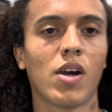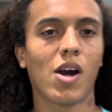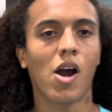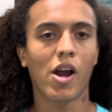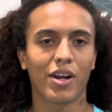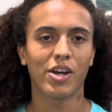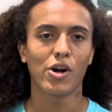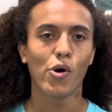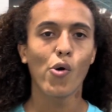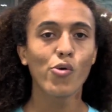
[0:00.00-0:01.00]
All right,
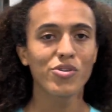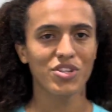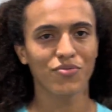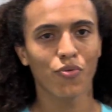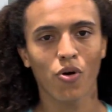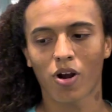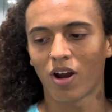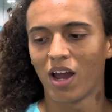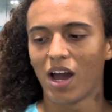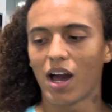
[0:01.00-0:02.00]
who is this for?
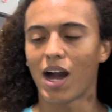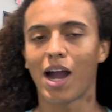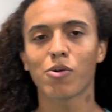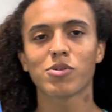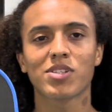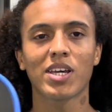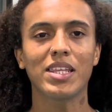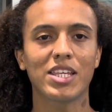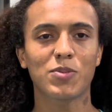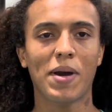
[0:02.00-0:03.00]
I would say
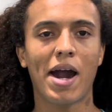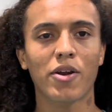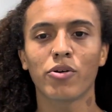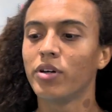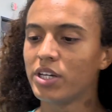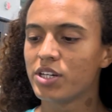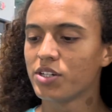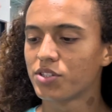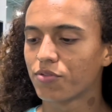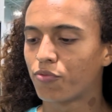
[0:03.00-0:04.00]
this paddle is